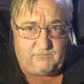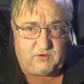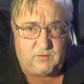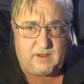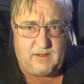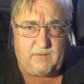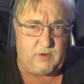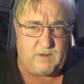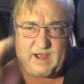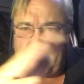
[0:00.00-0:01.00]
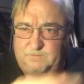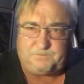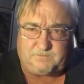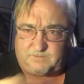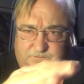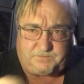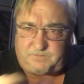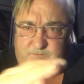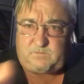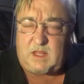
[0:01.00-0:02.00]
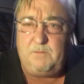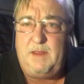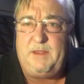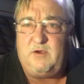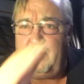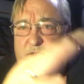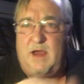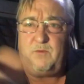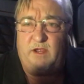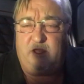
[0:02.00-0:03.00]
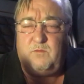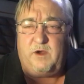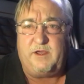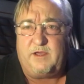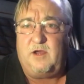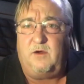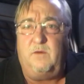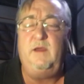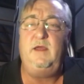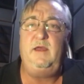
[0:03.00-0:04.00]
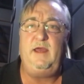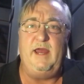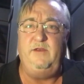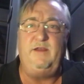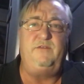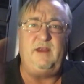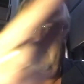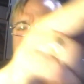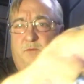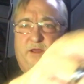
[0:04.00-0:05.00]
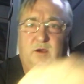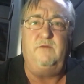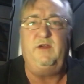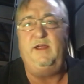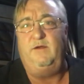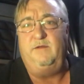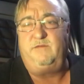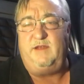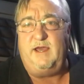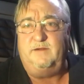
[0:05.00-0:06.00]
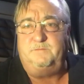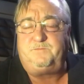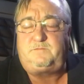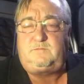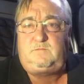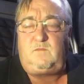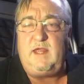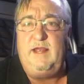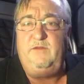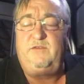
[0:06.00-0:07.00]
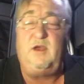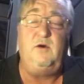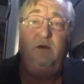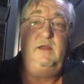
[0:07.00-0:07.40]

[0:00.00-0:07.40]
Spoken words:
you a route maybe going not where you'd want to go. And you can say, no, I want to go over here instead. And so,